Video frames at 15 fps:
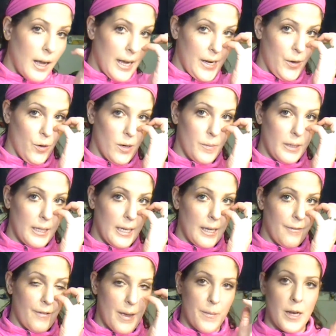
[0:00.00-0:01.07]
I normally,
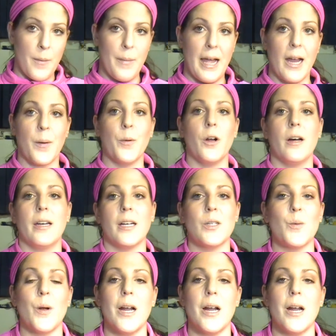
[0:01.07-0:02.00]
if I'm in a MAC product,